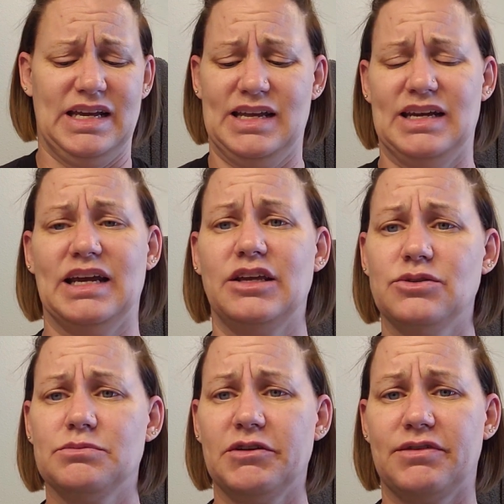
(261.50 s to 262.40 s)
and I
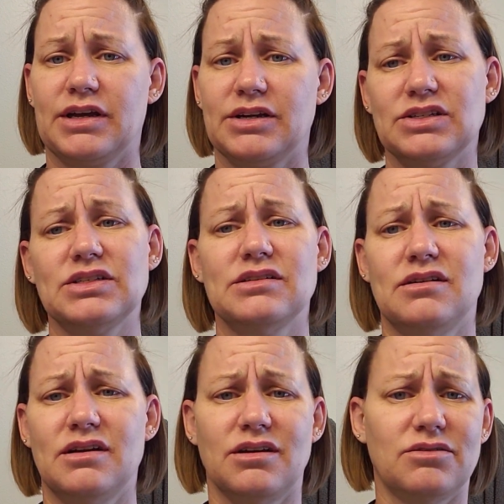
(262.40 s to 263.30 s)
use my fingers.
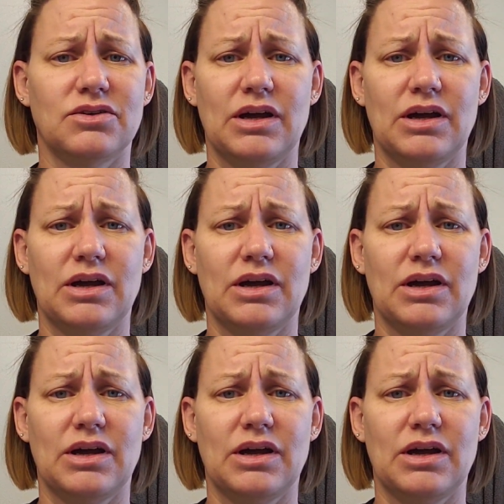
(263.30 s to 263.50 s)
I know